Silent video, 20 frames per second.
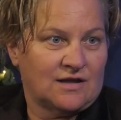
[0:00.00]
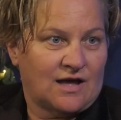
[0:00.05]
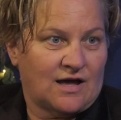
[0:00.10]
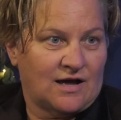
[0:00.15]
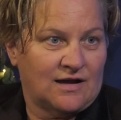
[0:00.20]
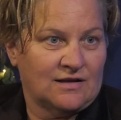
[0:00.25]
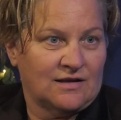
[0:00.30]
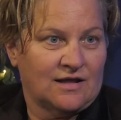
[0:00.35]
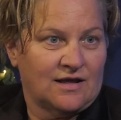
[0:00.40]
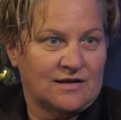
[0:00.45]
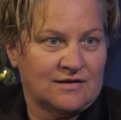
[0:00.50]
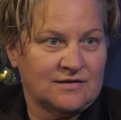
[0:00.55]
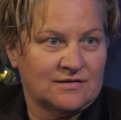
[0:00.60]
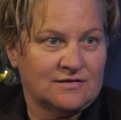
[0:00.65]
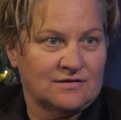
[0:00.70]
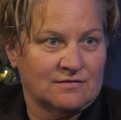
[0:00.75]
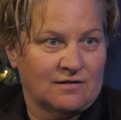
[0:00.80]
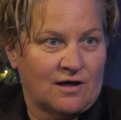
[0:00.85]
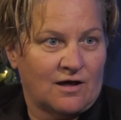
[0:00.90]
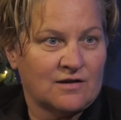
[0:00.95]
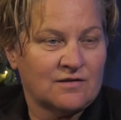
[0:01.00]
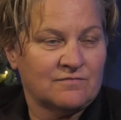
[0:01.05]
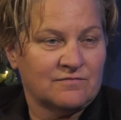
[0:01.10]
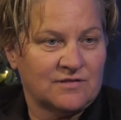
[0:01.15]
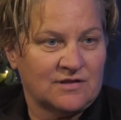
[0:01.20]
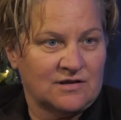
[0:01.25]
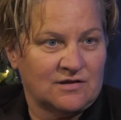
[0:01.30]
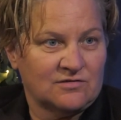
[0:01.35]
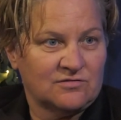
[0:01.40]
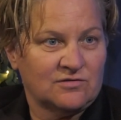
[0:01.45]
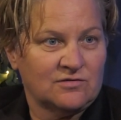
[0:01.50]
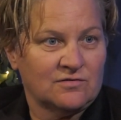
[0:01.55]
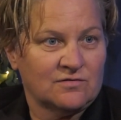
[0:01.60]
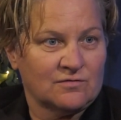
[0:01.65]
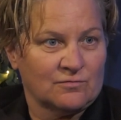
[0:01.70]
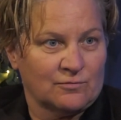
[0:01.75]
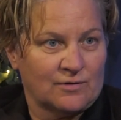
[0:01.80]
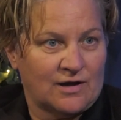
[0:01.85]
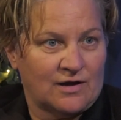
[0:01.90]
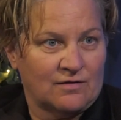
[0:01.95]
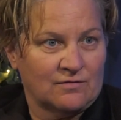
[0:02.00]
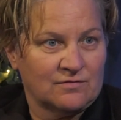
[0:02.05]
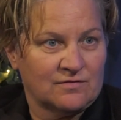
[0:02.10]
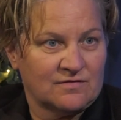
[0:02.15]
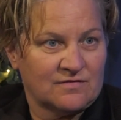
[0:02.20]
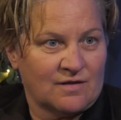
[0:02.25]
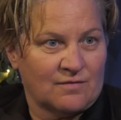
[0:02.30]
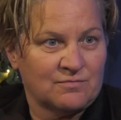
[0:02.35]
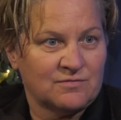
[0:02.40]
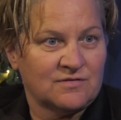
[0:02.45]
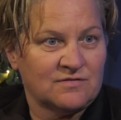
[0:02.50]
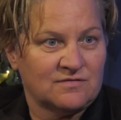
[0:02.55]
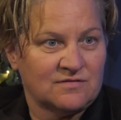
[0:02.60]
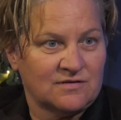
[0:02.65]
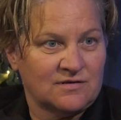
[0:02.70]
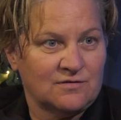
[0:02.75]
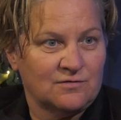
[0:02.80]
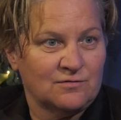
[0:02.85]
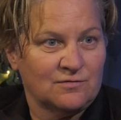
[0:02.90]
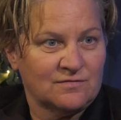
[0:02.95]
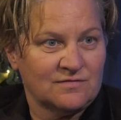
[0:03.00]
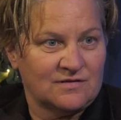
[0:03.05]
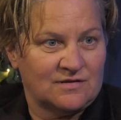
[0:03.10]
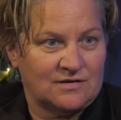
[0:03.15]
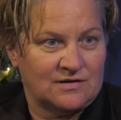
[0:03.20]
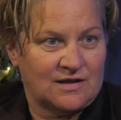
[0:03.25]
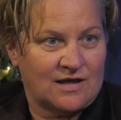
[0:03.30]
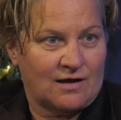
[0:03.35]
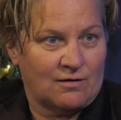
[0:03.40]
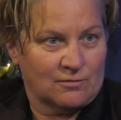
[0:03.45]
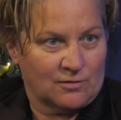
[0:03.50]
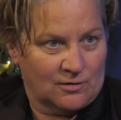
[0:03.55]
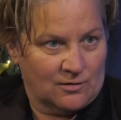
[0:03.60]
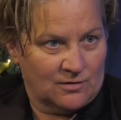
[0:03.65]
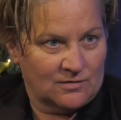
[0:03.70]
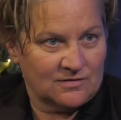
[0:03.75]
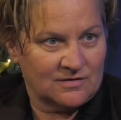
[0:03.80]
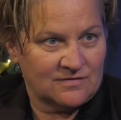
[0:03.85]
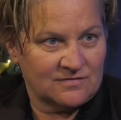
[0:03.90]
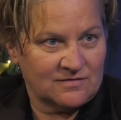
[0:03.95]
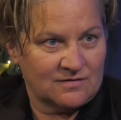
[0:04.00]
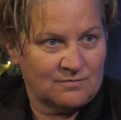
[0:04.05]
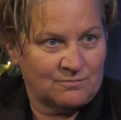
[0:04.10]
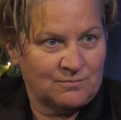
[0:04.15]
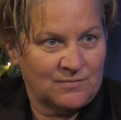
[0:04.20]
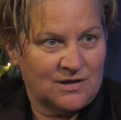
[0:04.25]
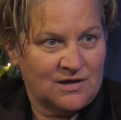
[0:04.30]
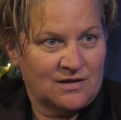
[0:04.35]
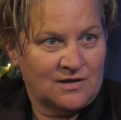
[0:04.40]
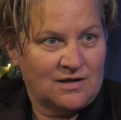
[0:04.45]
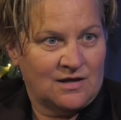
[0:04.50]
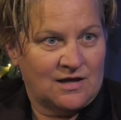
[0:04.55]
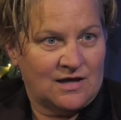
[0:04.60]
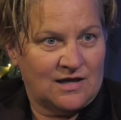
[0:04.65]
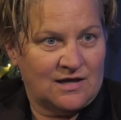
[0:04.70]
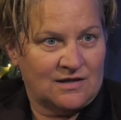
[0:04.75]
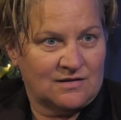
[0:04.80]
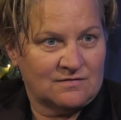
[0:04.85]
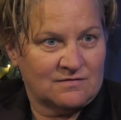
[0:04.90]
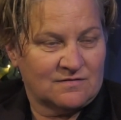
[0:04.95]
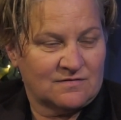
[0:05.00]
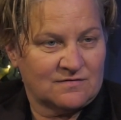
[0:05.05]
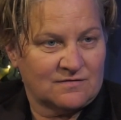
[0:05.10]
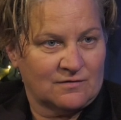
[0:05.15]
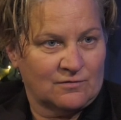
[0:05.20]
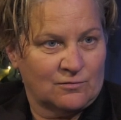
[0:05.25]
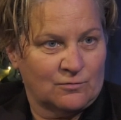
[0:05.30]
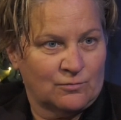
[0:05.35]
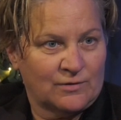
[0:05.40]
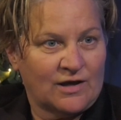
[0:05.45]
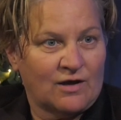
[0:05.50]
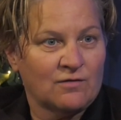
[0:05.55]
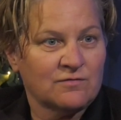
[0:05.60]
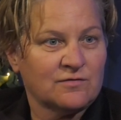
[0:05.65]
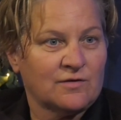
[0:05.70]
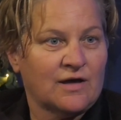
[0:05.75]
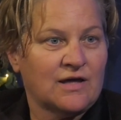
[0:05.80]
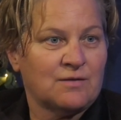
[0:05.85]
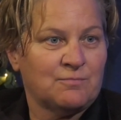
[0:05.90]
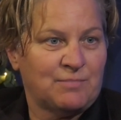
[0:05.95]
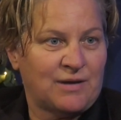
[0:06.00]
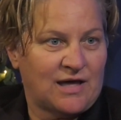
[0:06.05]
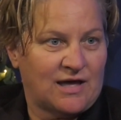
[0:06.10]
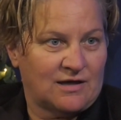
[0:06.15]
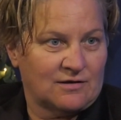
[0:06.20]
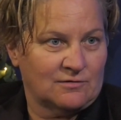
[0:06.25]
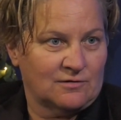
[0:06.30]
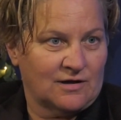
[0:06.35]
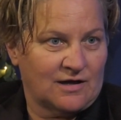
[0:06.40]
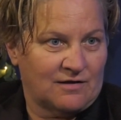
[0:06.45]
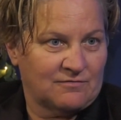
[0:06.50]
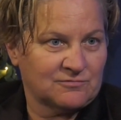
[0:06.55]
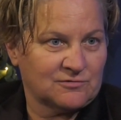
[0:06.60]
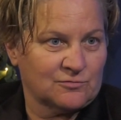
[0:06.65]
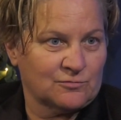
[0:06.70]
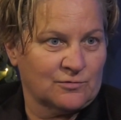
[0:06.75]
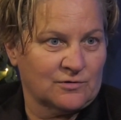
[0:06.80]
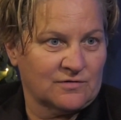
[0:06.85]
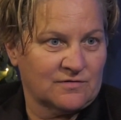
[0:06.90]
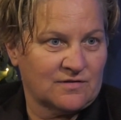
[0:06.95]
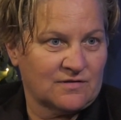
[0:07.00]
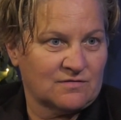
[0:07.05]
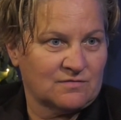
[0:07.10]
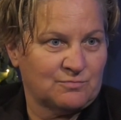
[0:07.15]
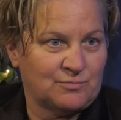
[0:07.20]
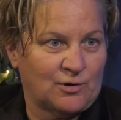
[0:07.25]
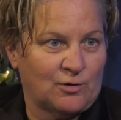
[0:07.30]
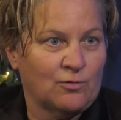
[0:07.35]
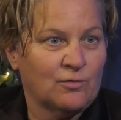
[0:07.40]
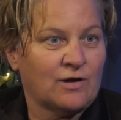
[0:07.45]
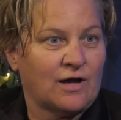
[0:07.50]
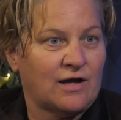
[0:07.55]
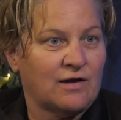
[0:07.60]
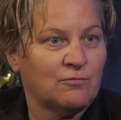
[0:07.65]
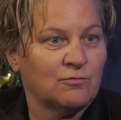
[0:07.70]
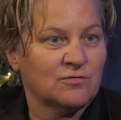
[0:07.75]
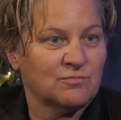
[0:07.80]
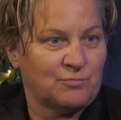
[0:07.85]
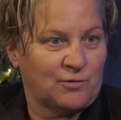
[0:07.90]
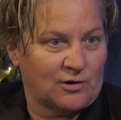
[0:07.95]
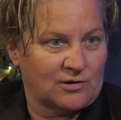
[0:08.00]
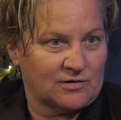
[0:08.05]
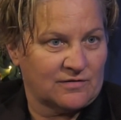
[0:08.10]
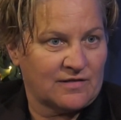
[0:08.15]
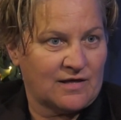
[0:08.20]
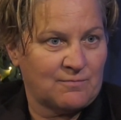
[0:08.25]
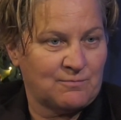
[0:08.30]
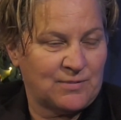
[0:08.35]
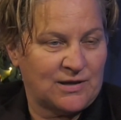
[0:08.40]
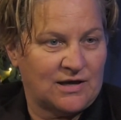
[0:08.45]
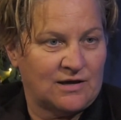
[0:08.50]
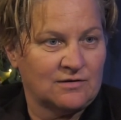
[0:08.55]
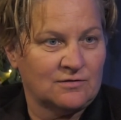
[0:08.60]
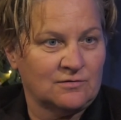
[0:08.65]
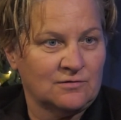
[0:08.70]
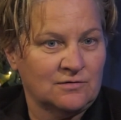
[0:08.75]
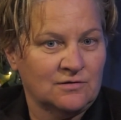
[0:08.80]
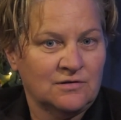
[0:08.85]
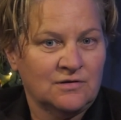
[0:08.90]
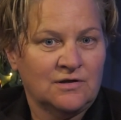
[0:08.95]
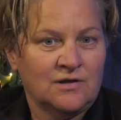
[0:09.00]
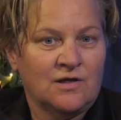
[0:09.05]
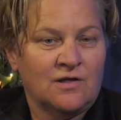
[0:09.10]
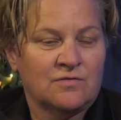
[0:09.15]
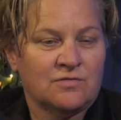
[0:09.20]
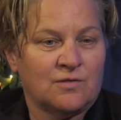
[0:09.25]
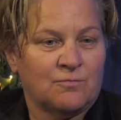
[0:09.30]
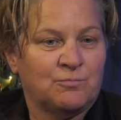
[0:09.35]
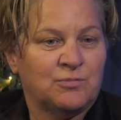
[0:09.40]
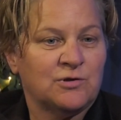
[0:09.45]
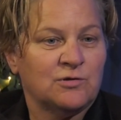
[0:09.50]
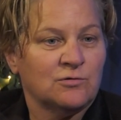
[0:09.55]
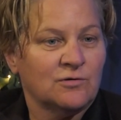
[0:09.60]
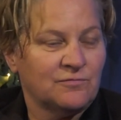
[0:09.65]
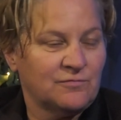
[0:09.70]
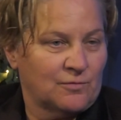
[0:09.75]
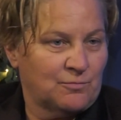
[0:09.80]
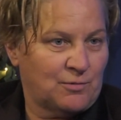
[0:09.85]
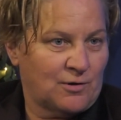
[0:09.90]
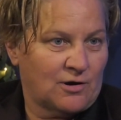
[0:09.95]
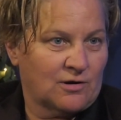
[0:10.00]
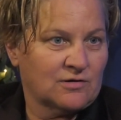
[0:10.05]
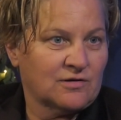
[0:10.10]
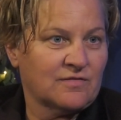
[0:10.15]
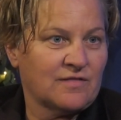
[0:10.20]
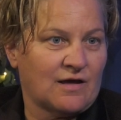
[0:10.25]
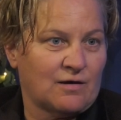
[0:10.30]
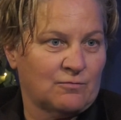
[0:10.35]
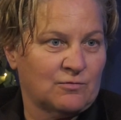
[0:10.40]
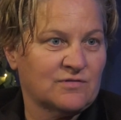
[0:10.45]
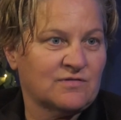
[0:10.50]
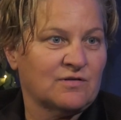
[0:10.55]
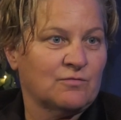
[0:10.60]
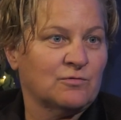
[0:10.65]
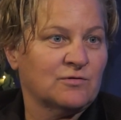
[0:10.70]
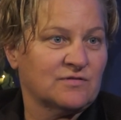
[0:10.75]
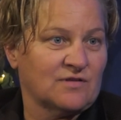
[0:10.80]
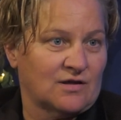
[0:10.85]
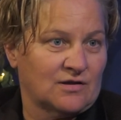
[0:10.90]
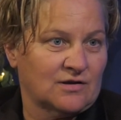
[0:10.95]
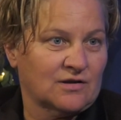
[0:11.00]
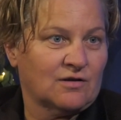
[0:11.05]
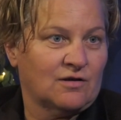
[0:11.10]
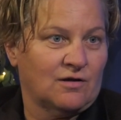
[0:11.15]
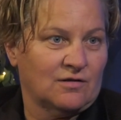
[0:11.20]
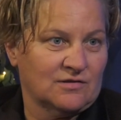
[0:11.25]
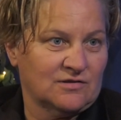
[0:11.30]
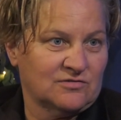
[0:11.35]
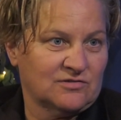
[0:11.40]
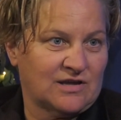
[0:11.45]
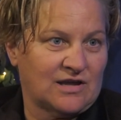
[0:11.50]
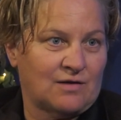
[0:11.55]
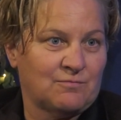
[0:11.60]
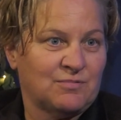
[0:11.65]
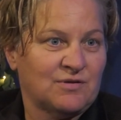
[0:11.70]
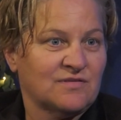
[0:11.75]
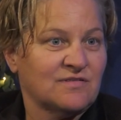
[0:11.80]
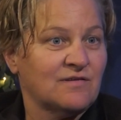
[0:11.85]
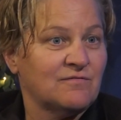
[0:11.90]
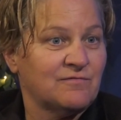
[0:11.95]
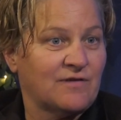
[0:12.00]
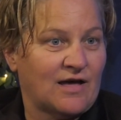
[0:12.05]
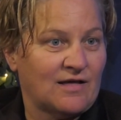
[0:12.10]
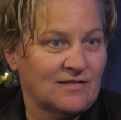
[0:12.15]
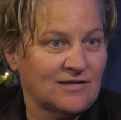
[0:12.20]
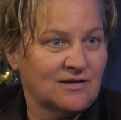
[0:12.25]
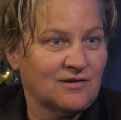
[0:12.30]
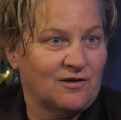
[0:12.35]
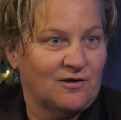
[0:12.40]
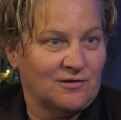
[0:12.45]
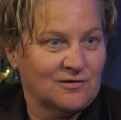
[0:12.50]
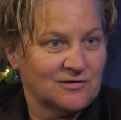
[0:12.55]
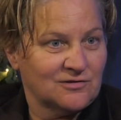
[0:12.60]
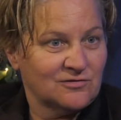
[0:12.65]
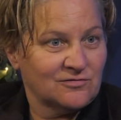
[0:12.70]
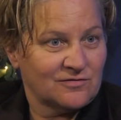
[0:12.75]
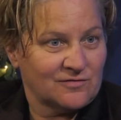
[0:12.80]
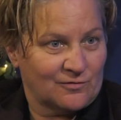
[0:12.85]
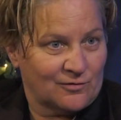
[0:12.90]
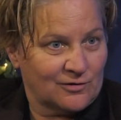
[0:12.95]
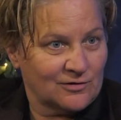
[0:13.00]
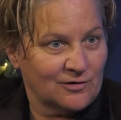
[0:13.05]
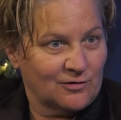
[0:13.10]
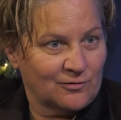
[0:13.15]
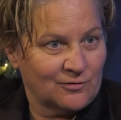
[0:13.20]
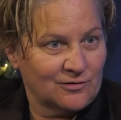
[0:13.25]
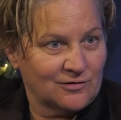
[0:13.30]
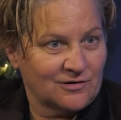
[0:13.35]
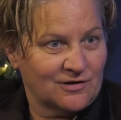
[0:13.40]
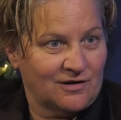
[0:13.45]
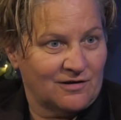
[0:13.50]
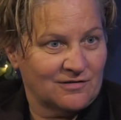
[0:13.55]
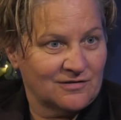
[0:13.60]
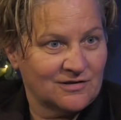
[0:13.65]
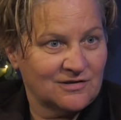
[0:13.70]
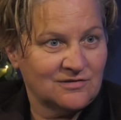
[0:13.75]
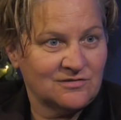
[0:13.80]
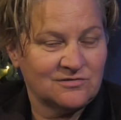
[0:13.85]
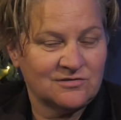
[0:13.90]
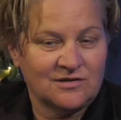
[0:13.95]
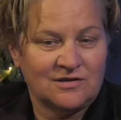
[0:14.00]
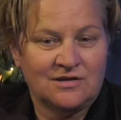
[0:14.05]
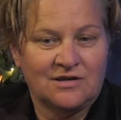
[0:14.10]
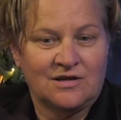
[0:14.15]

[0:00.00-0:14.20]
highlighted a lot of the issues around substance use and alcoholism, and so we also had a panel afterwards that spoke. I was part of that panel. The beautiful part of that was it was on a college campus at Valley College, so our local college.